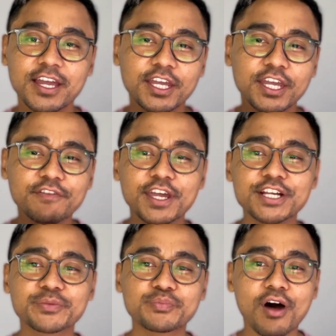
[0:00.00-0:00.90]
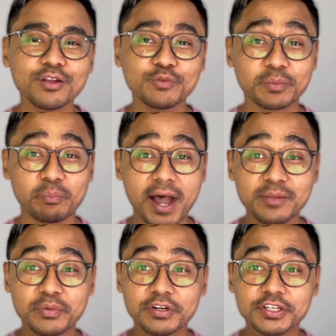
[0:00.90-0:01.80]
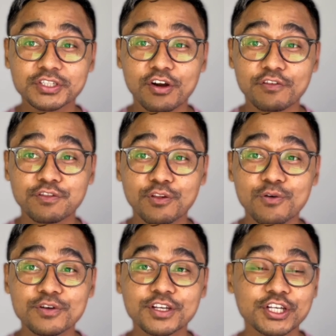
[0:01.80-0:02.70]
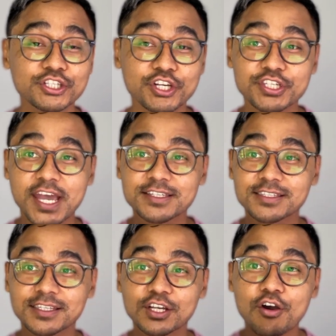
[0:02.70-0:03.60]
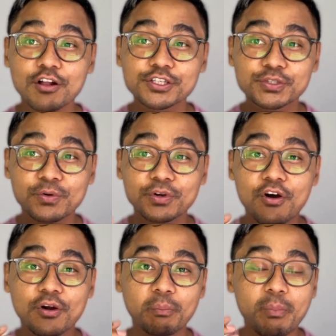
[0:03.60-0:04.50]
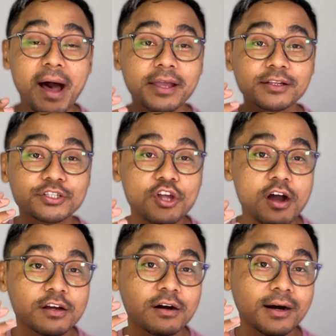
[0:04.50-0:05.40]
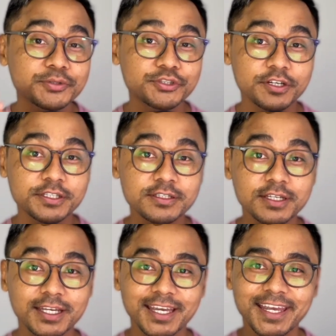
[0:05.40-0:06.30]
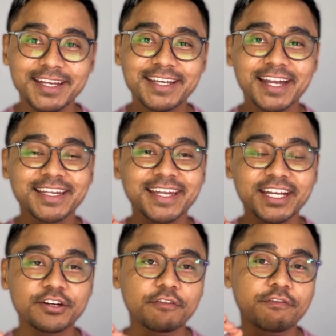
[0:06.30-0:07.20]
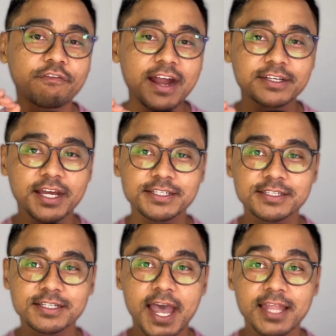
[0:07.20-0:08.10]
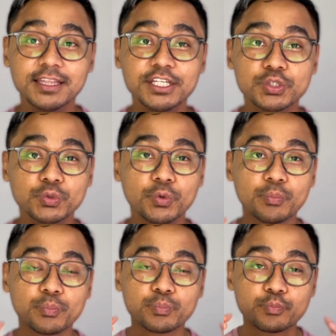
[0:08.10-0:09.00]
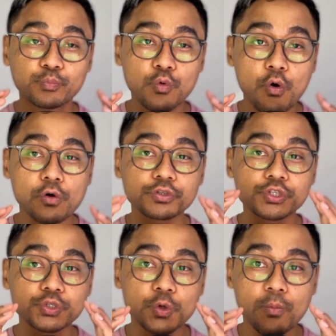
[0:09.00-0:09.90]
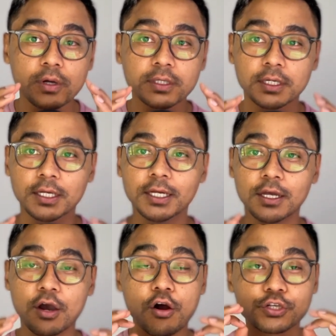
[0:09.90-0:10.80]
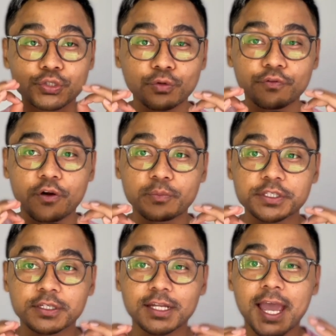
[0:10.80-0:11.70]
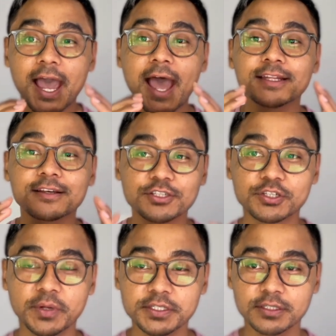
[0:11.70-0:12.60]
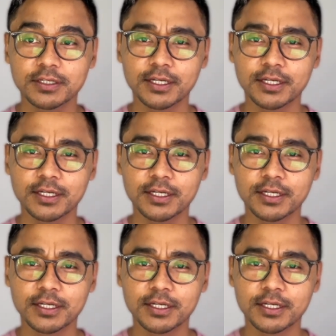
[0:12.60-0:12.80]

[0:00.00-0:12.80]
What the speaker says: If there is a problem with bile production or flow, such as the gallstone or bile duct obstruction, it can hinder fat digestion and lead to poor stomach or stool formation and constipation.